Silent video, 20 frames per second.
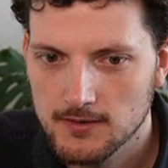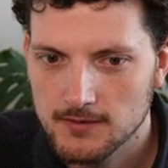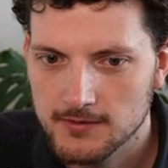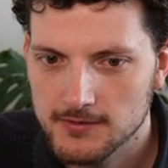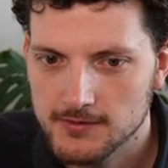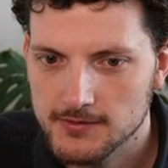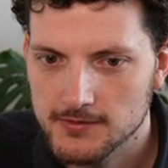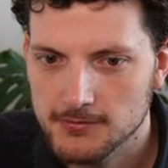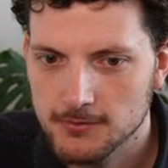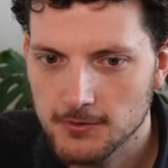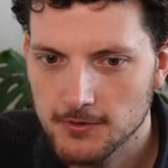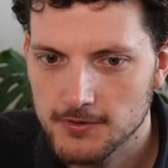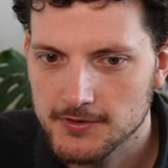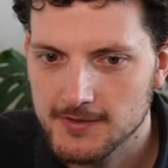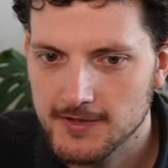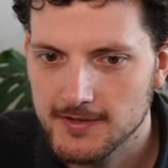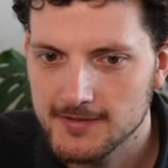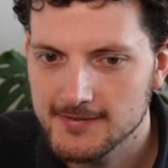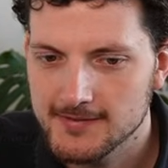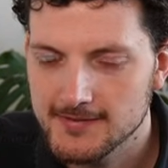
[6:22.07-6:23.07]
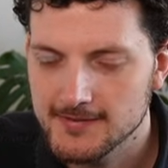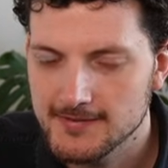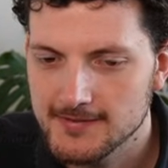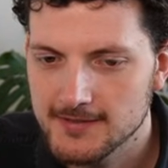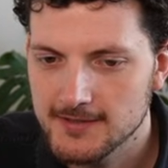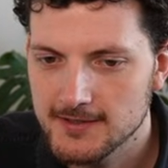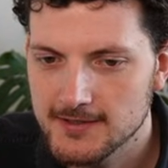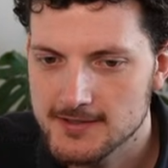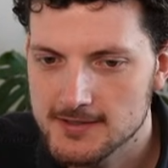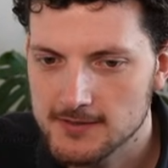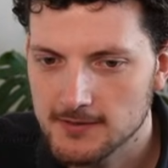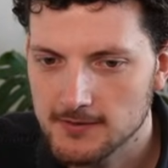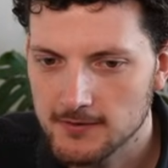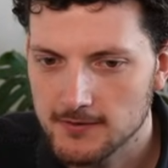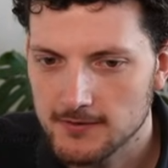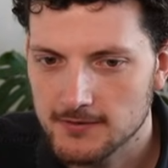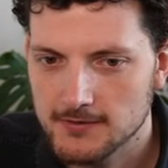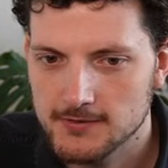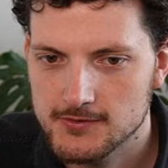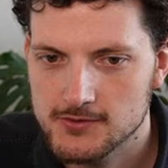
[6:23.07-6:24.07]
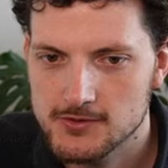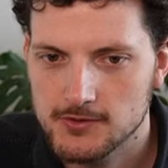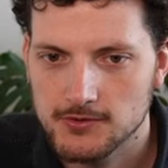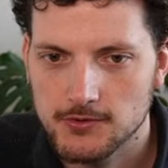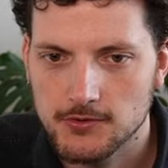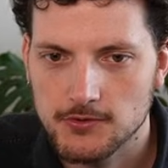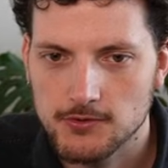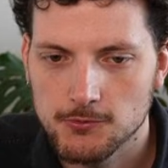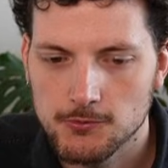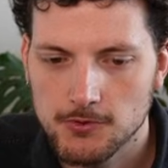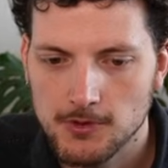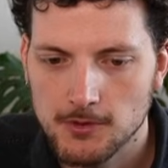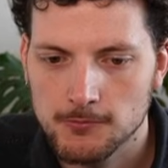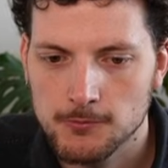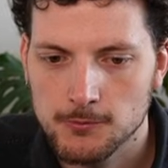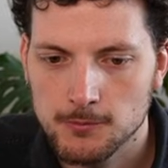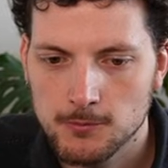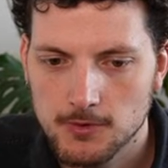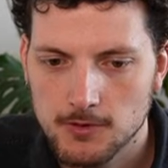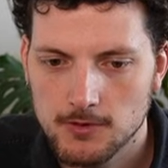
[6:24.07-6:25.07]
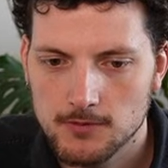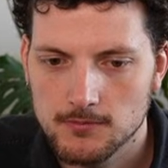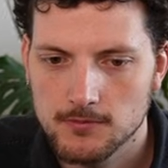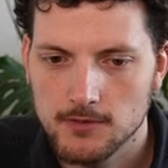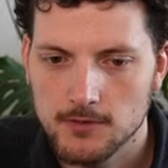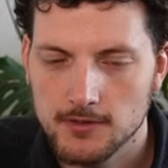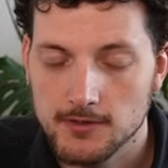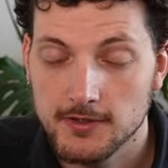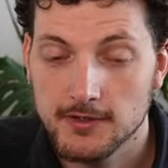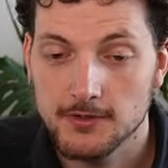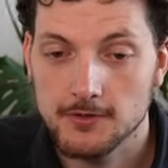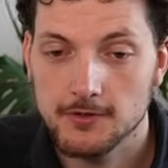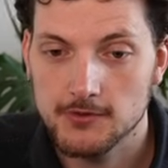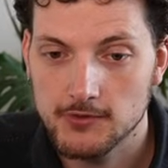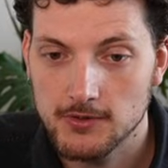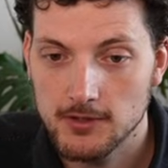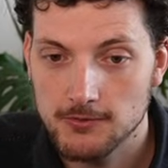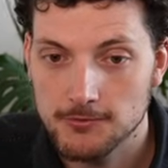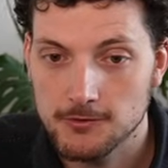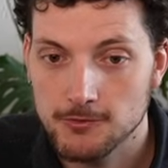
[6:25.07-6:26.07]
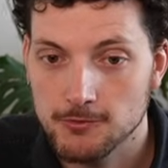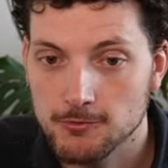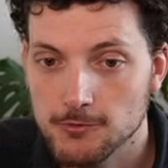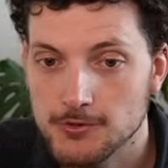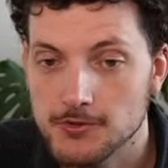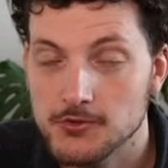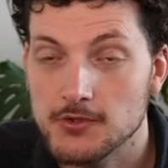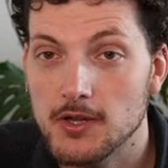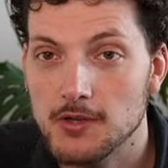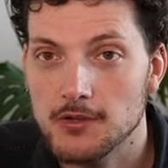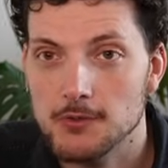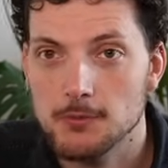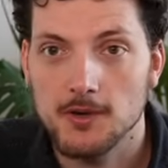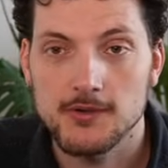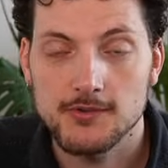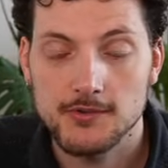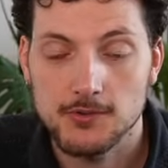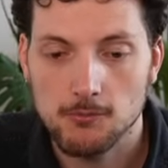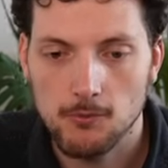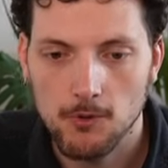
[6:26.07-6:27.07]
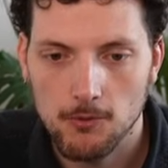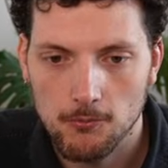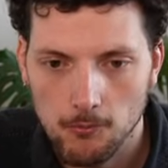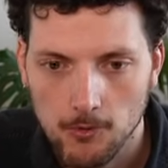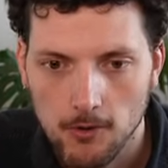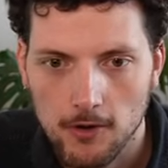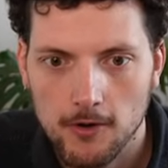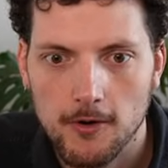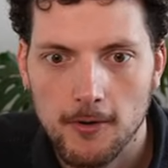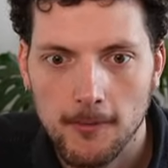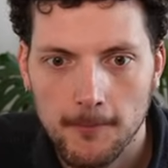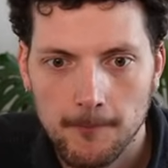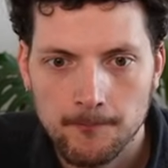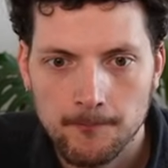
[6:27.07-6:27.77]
This is for the daisy seed. Yeah, it's just this udef rule. On Linux, you have to do this, otherwise it won't work.